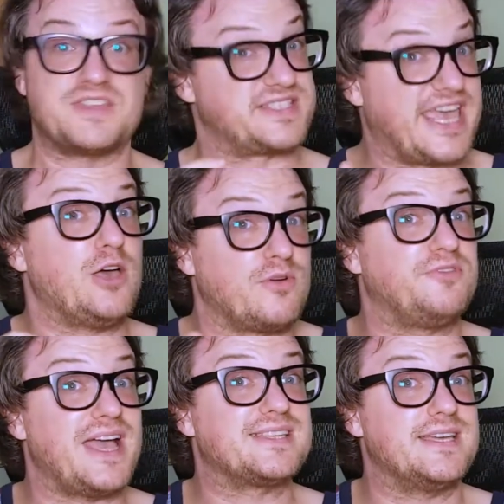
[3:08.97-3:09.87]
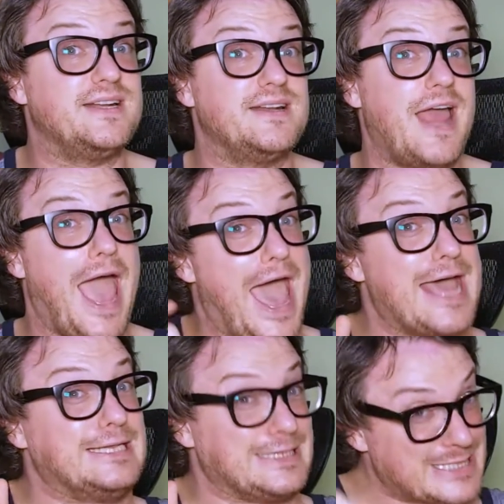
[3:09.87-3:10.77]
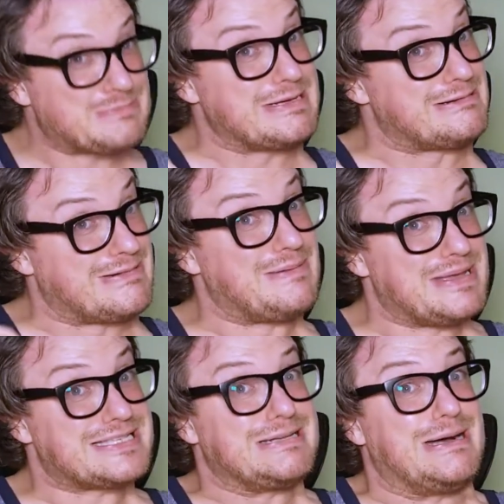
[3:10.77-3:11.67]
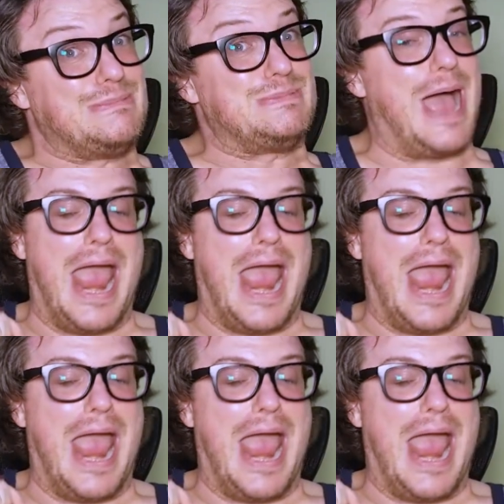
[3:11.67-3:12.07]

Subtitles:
the scale reflects it and lets me know I messed up.